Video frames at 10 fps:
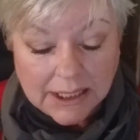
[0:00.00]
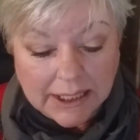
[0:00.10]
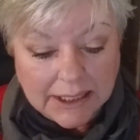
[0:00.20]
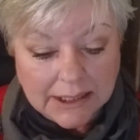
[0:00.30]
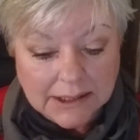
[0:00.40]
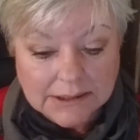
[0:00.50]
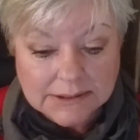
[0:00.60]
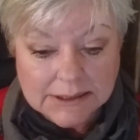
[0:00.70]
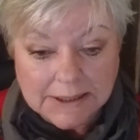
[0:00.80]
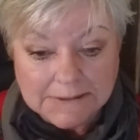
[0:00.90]

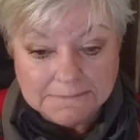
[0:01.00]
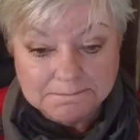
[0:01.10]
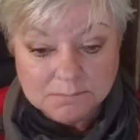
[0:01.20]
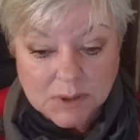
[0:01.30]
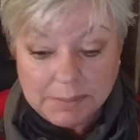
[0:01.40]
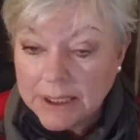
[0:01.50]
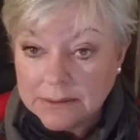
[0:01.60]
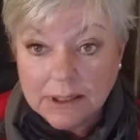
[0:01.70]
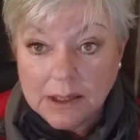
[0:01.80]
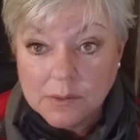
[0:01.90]
And
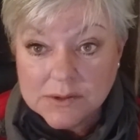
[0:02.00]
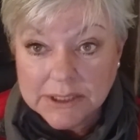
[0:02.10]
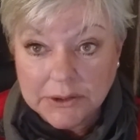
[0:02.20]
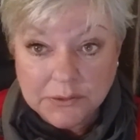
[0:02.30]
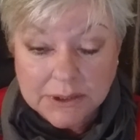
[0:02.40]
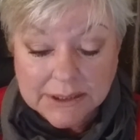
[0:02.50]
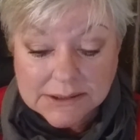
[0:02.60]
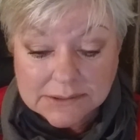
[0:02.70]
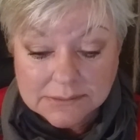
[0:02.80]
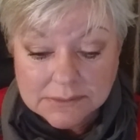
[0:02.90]
but I won't say who it
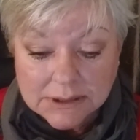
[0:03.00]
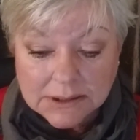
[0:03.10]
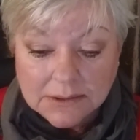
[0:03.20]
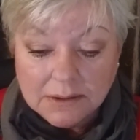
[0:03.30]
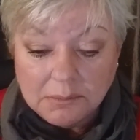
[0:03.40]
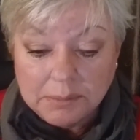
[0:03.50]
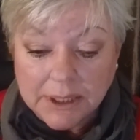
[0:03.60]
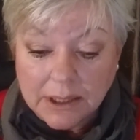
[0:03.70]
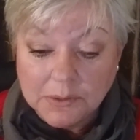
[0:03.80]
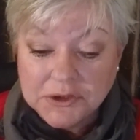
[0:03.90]
is.
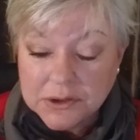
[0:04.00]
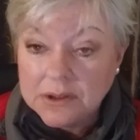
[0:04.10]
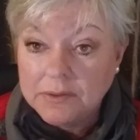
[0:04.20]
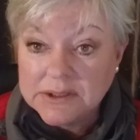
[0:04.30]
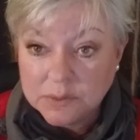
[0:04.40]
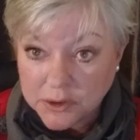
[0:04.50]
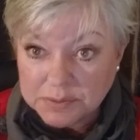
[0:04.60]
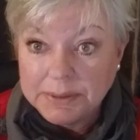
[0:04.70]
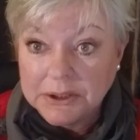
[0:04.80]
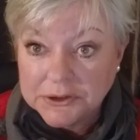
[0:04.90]
But I want you to know he's the
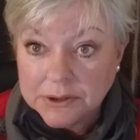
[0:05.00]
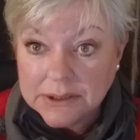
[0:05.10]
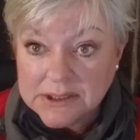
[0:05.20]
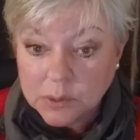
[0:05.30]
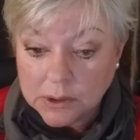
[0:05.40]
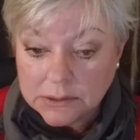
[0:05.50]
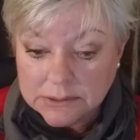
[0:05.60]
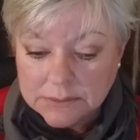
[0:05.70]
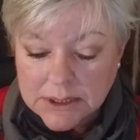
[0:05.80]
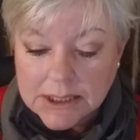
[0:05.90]
worst builder in this
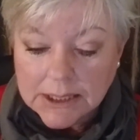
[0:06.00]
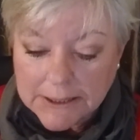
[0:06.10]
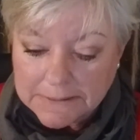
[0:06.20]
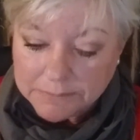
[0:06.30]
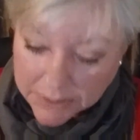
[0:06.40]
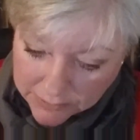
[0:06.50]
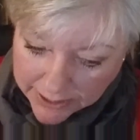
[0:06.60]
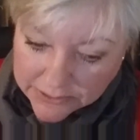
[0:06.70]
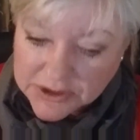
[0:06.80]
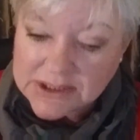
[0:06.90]
world.
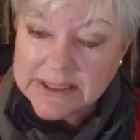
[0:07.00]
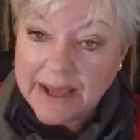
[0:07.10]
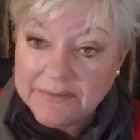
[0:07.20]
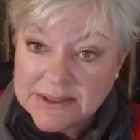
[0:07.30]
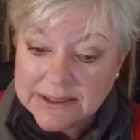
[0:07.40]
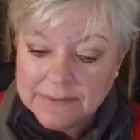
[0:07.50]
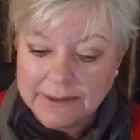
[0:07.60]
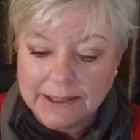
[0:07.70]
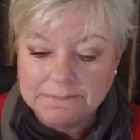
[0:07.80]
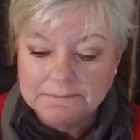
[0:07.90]
Okay, just having said
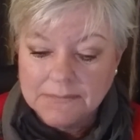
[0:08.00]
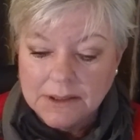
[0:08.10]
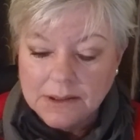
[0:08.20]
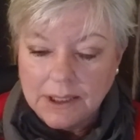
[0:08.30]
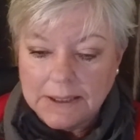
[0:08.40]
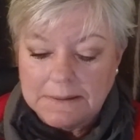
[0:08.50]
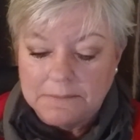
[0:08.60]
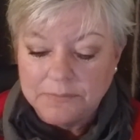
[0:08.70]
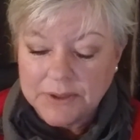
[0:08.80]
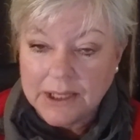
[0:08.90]
that,
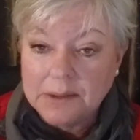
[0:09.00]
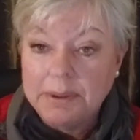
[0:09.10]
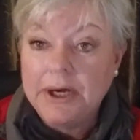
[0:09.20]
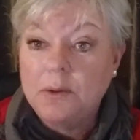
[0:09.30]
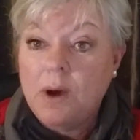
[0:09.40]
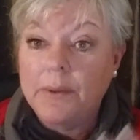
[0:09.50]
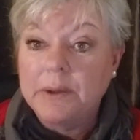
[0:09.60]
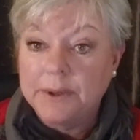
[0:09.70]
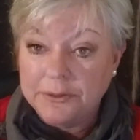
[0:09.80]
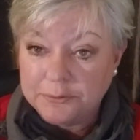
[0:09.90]
I compare what we
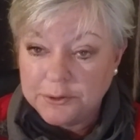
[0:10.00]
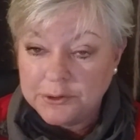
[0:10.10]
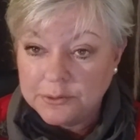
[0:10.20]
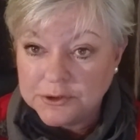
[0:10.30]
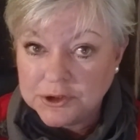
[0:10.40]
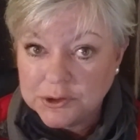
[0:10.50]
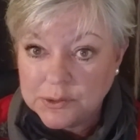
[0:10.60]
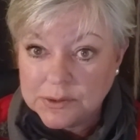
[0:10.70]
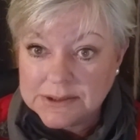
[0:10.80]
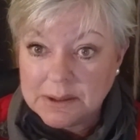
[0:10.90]
went through
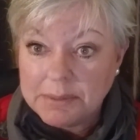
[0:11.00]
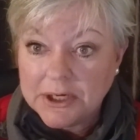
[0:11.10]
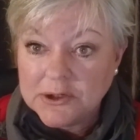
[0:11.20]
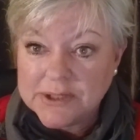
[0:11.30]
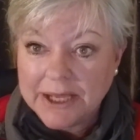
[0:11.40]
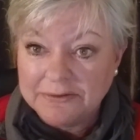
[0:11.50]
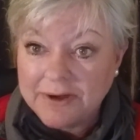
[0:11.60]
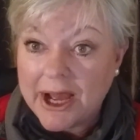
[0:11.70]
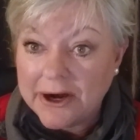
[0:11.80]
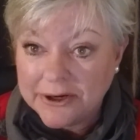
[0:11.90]
to somebody who's had a
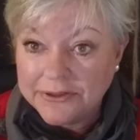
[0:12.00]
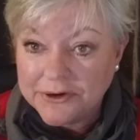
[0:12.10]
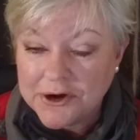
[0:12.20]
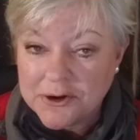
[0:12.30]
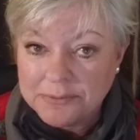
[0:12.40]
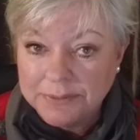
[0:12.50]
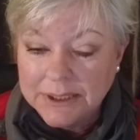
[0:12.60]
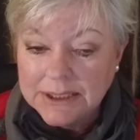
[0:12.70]
fire in their home,